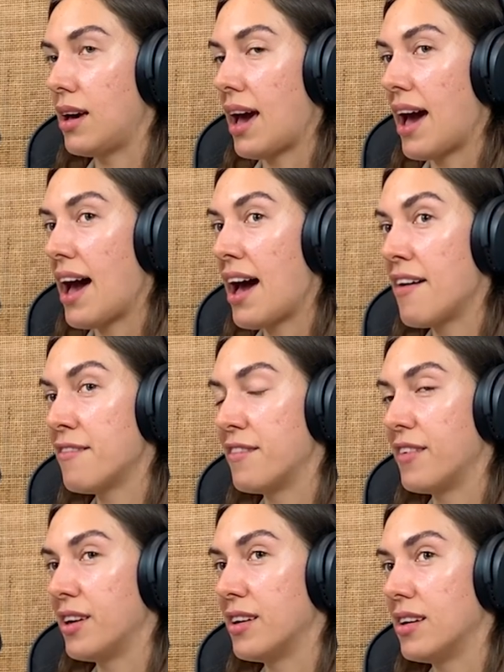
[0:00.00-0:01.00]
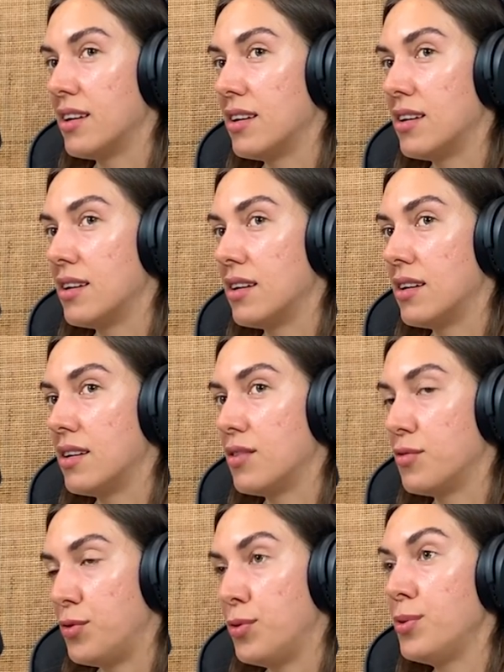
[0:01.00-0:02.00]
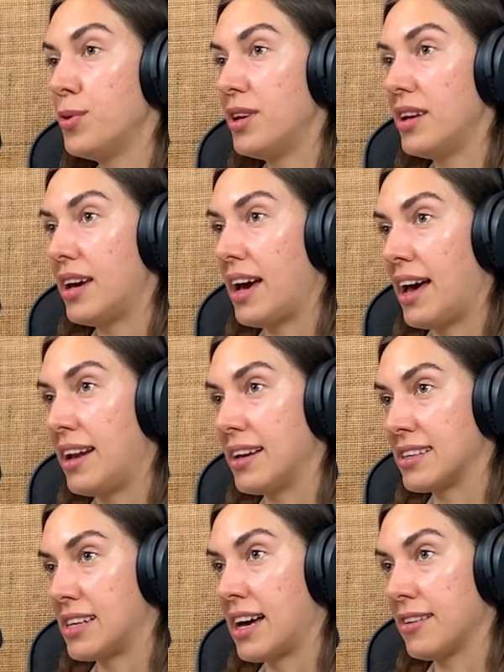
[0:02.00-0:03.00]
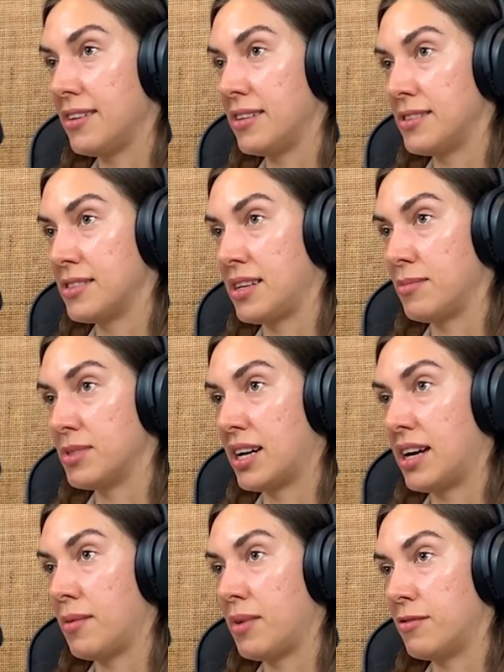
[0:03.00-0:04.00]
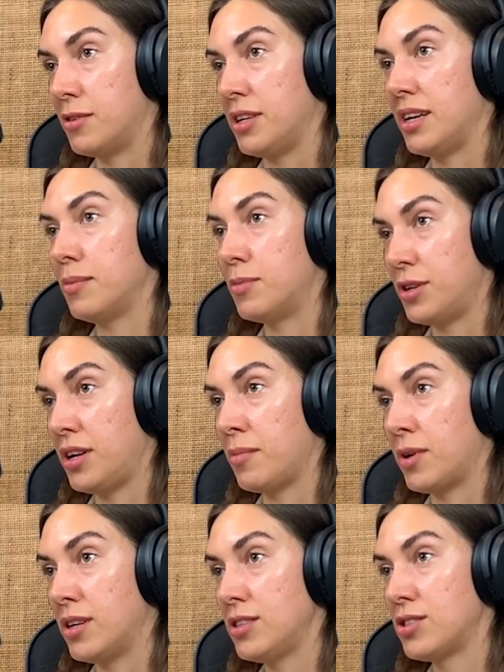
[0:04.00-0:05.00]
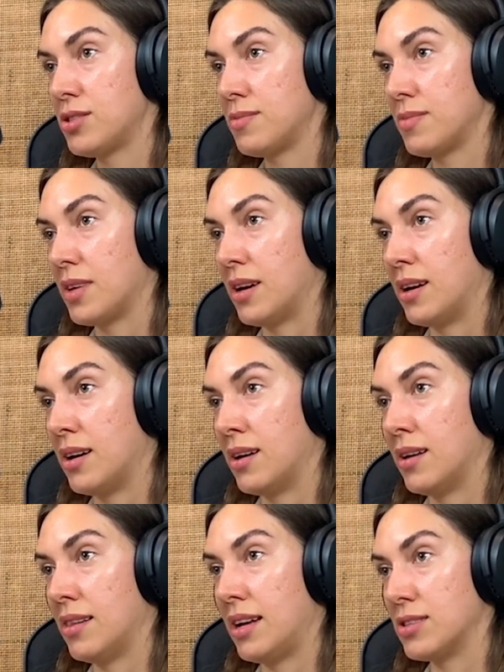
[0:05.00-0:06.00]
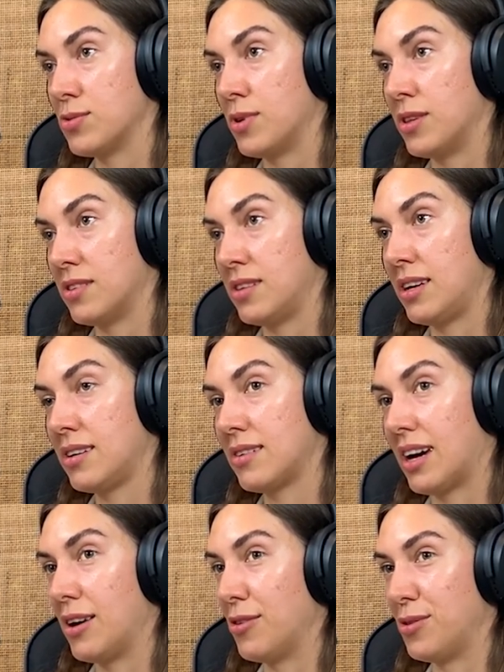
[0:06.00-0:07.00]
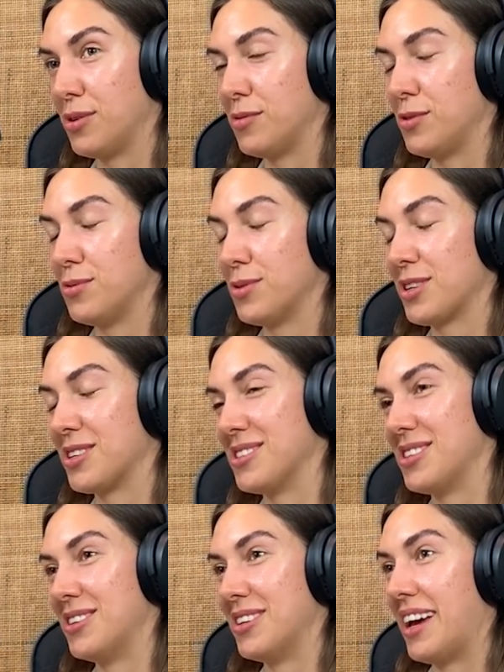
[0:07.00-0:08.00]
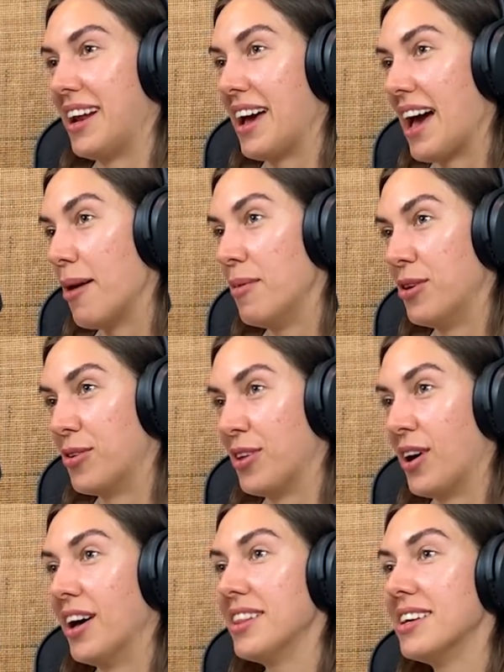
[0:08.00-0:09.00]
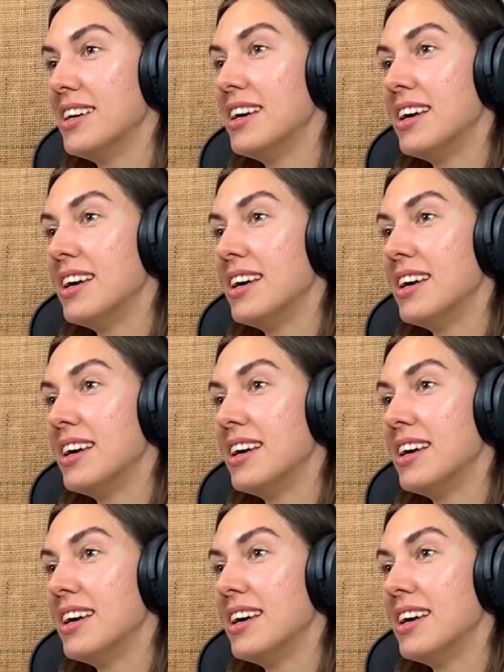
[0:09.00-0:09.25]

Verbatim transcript: have food at exactly the same time every day, pretty much. Uh, that's one thing. I don't know if you would consider that a habit or not.